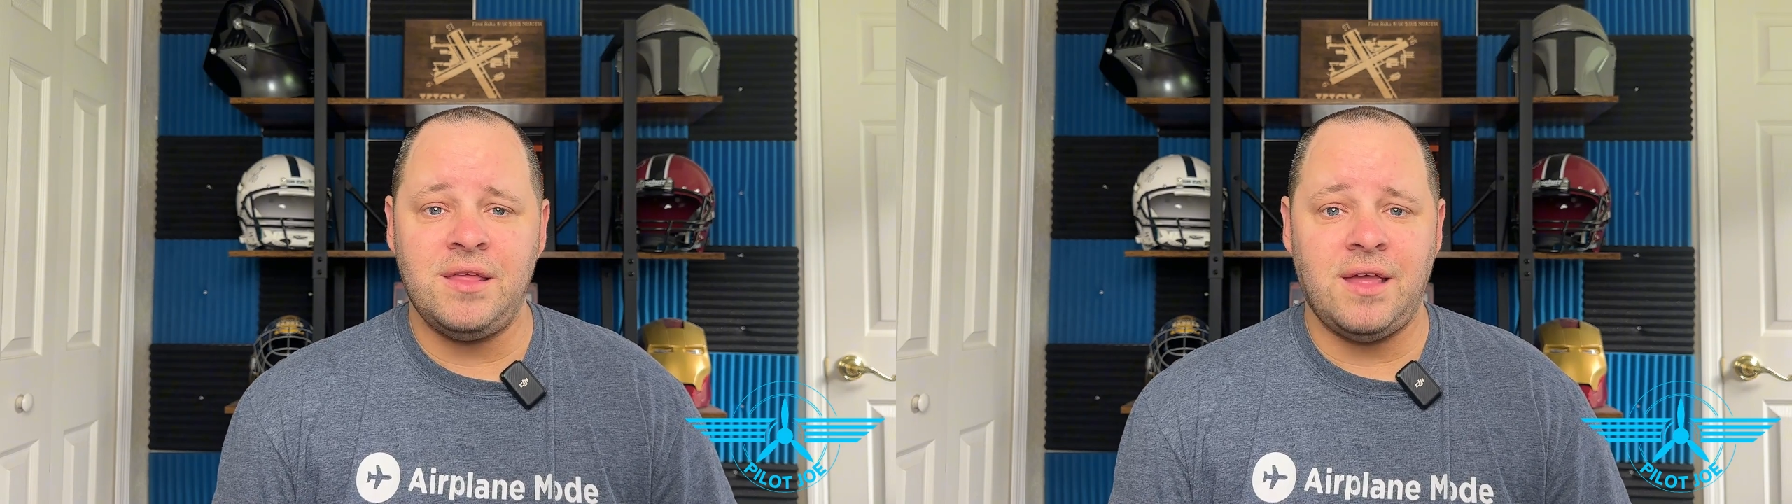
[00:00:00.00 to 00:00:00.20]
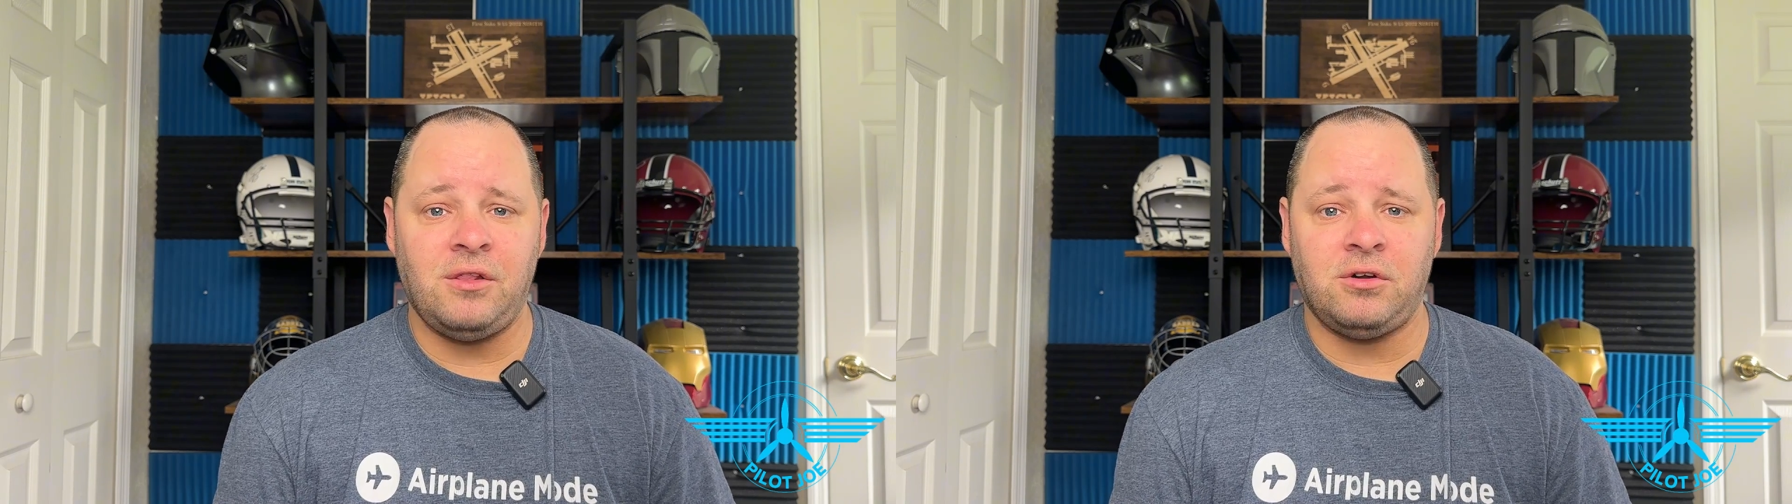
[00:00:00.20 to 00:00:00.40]

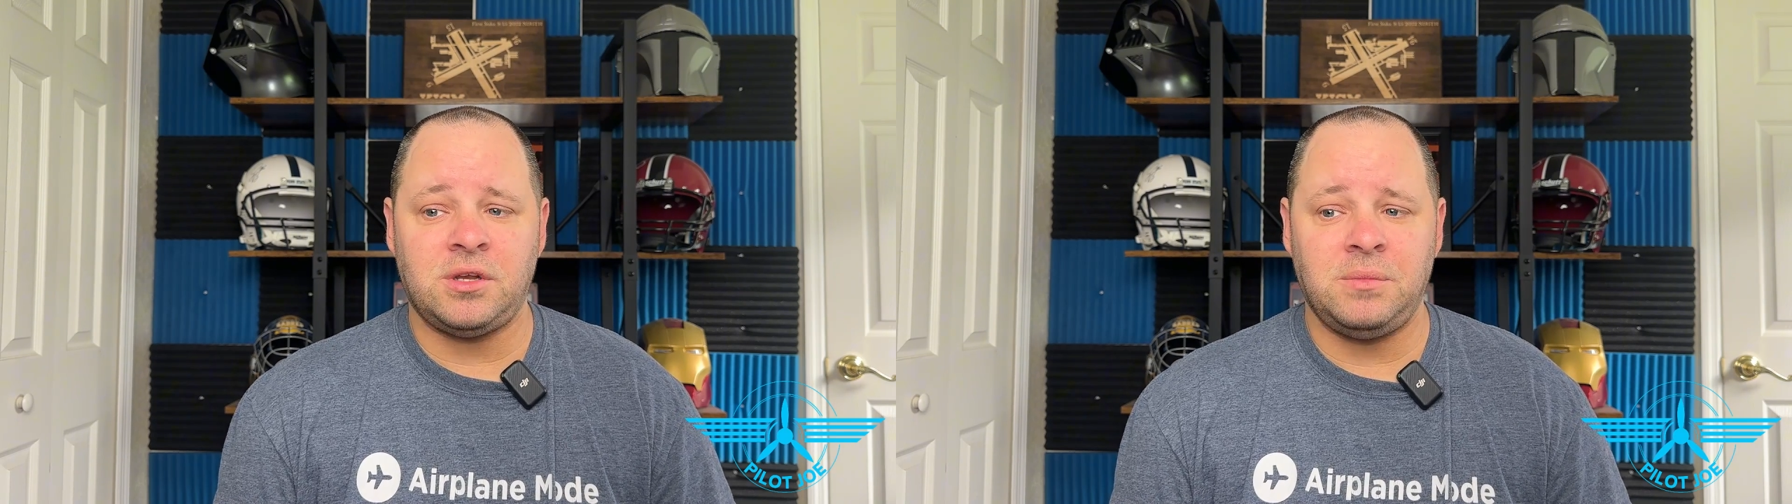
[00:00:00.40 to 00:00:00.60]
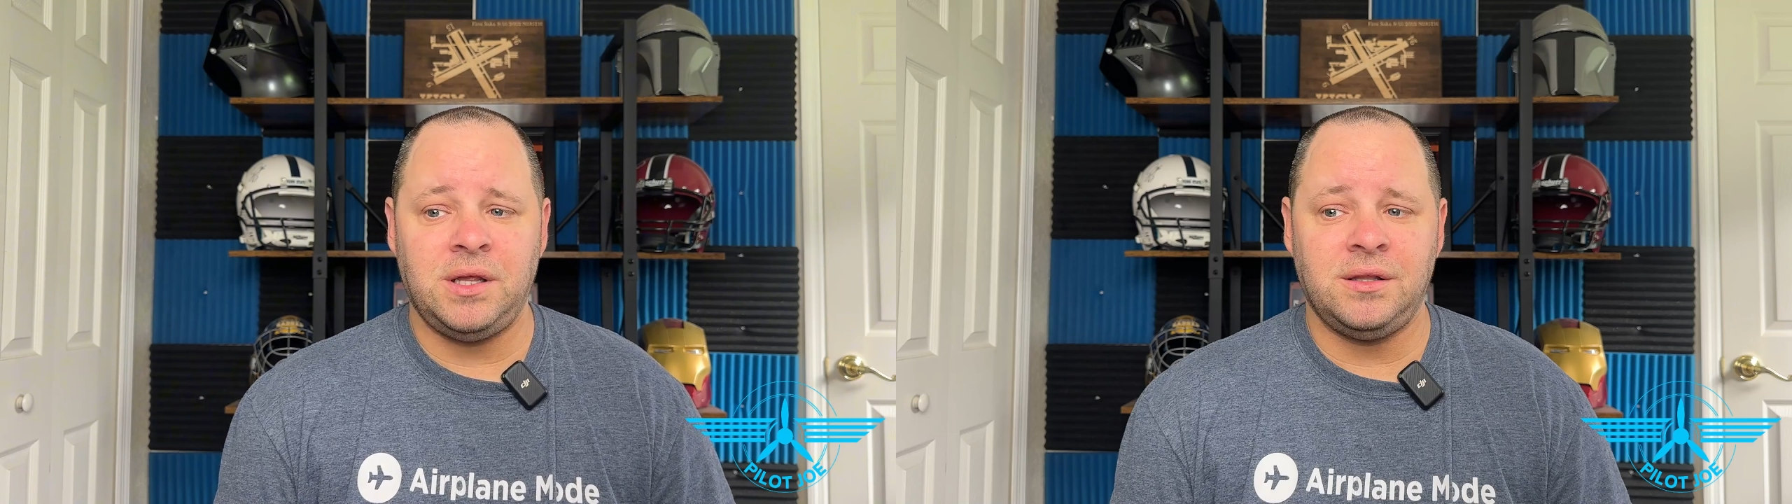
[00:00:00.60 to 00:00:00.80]
they looked
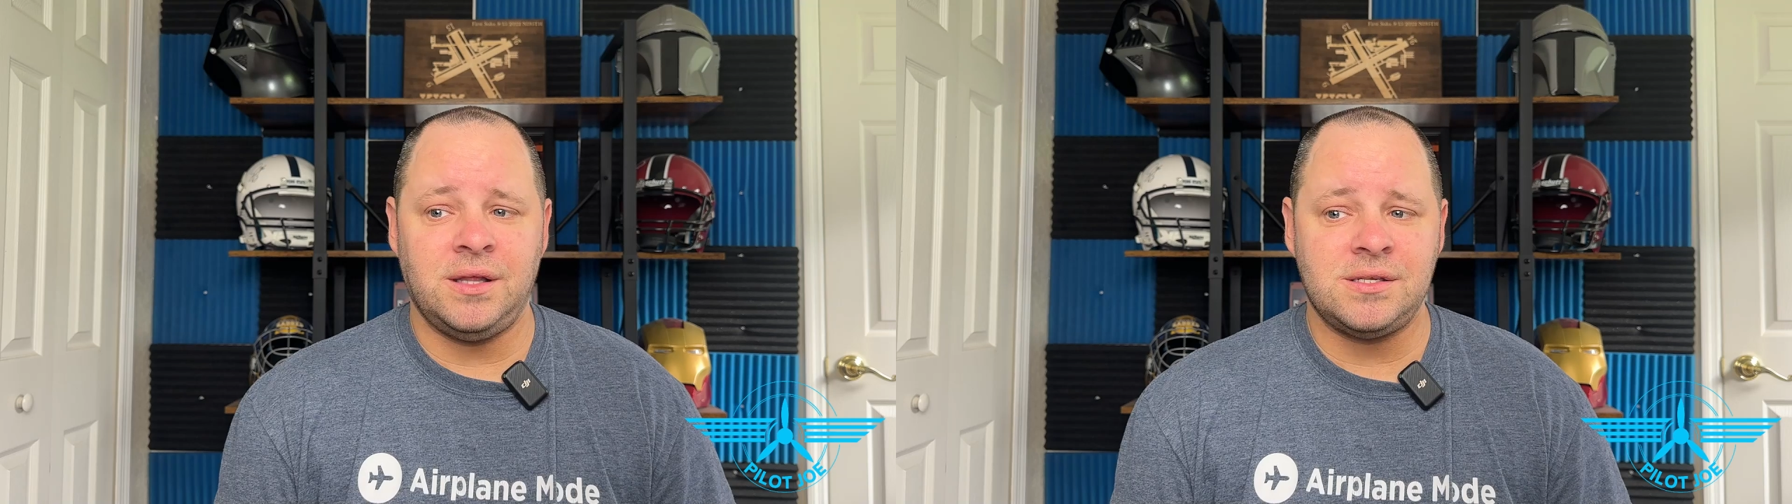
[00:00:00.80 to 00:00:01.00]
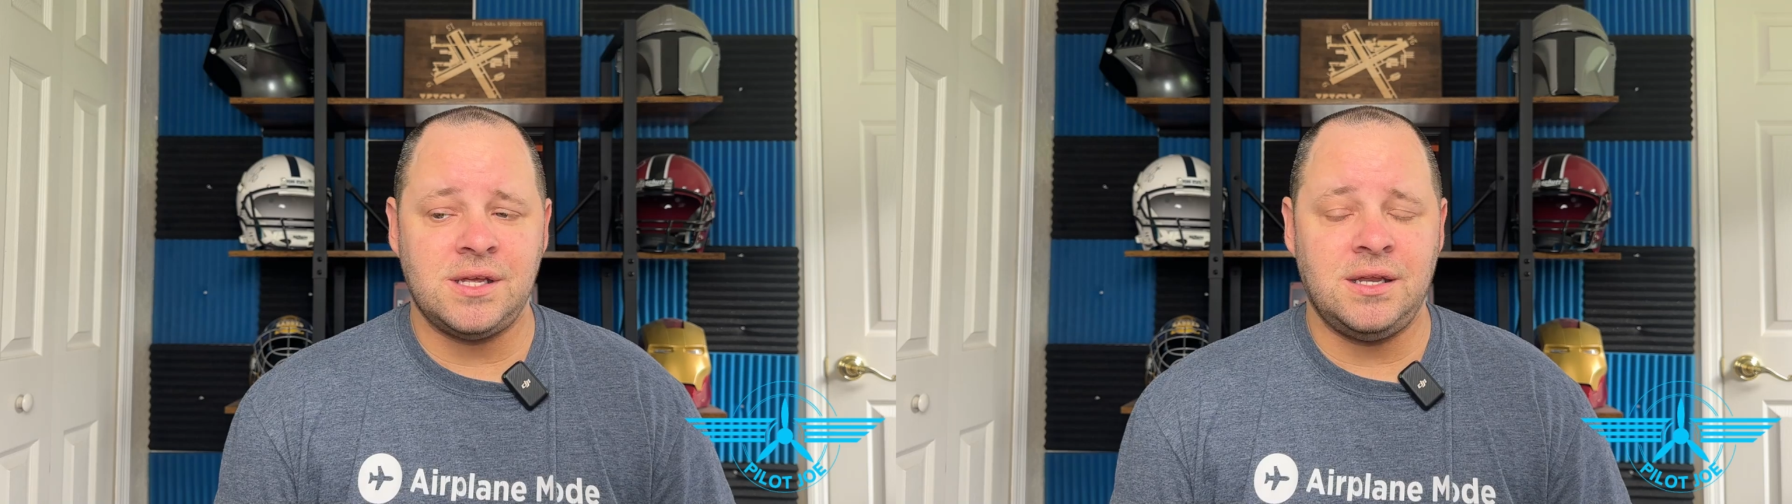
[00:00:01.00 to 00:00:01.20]
at me and
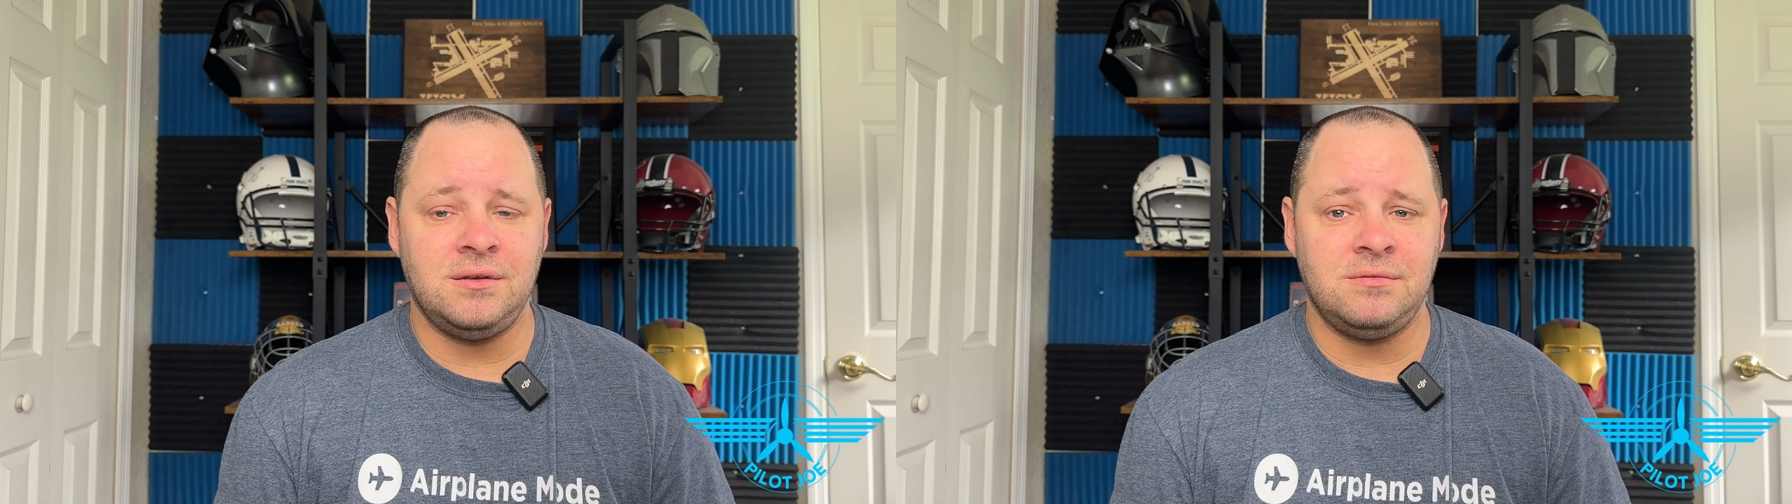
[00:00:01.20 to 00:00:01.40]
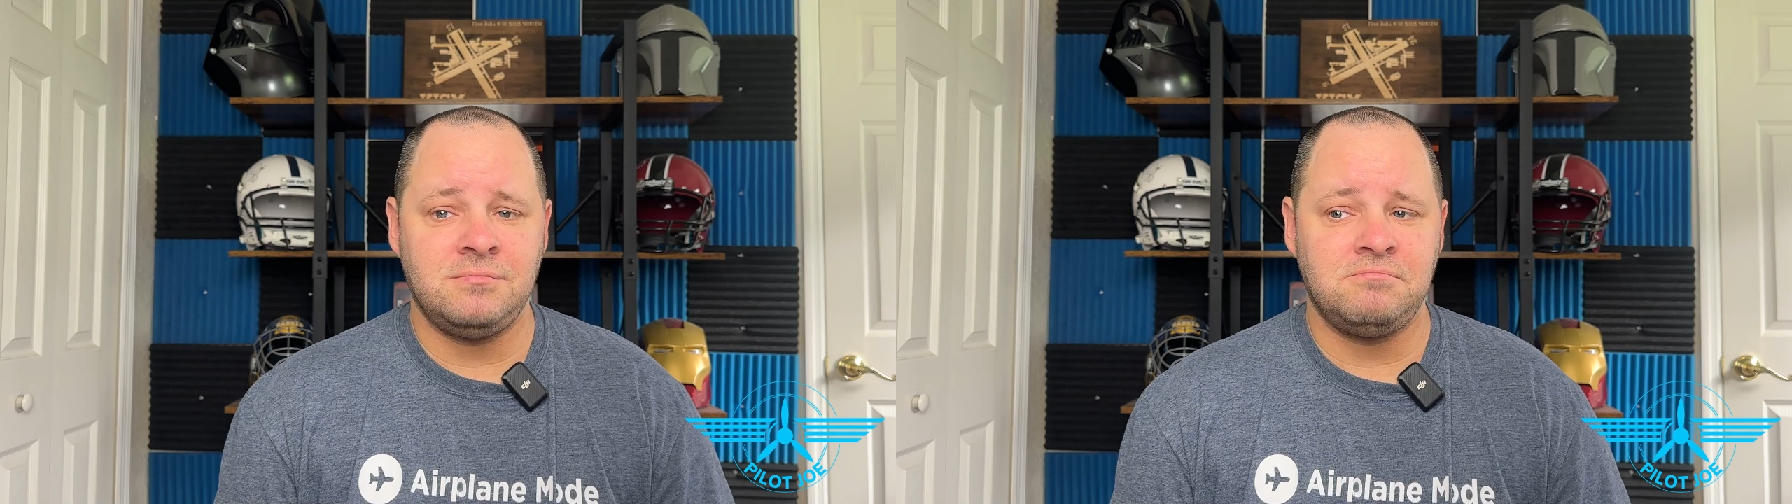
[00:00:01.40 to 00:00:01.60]
they said,